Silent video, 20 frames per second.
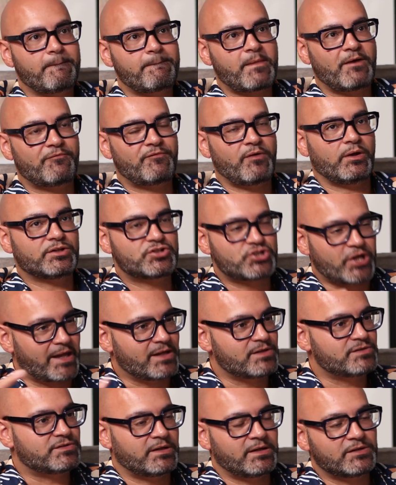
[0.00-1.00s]
I felt it
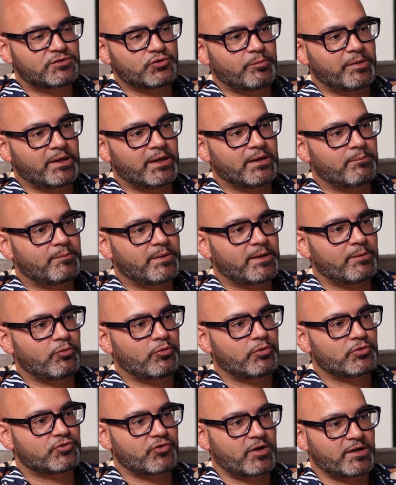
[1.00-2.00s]
changed a little bit, and people
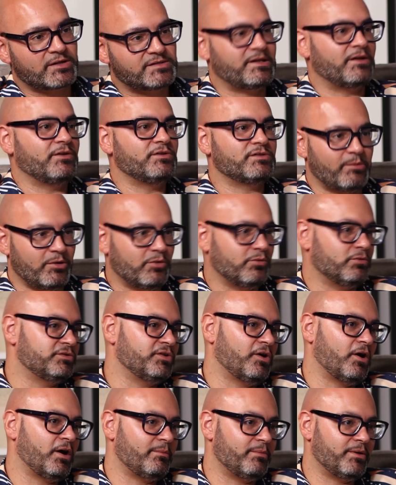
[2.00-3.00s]
were trying to sell you something all the
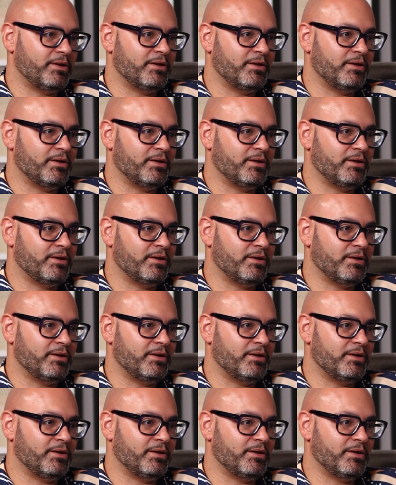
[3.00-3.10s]
time,